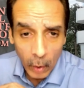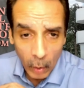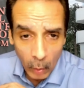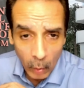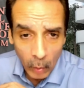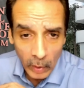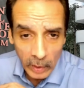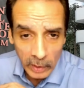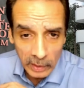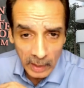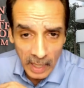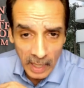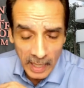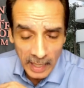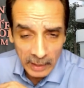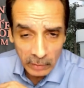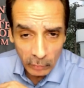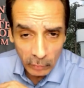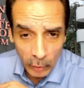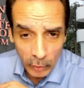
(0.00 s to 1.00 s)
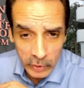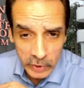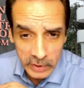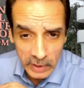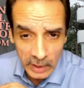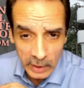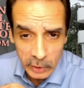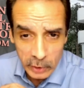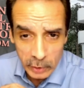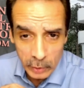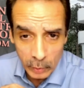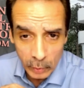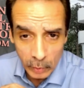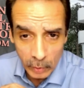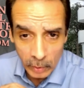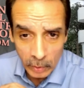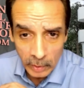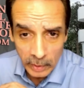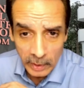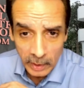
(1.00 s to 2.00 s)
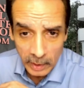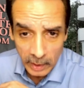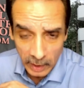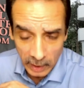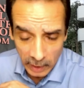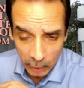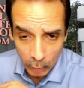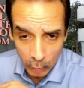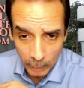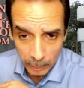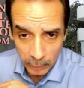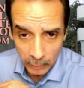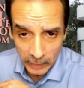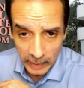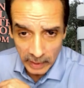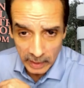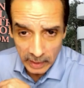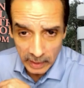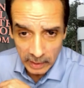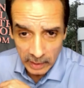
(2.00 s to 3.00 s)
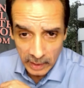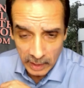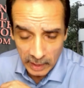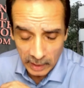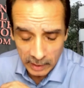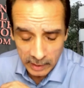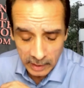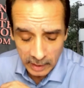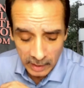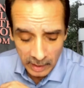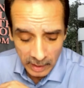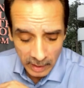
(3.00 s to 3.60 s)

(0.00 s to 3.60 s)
Online Real Estate School Incorporated, Inc.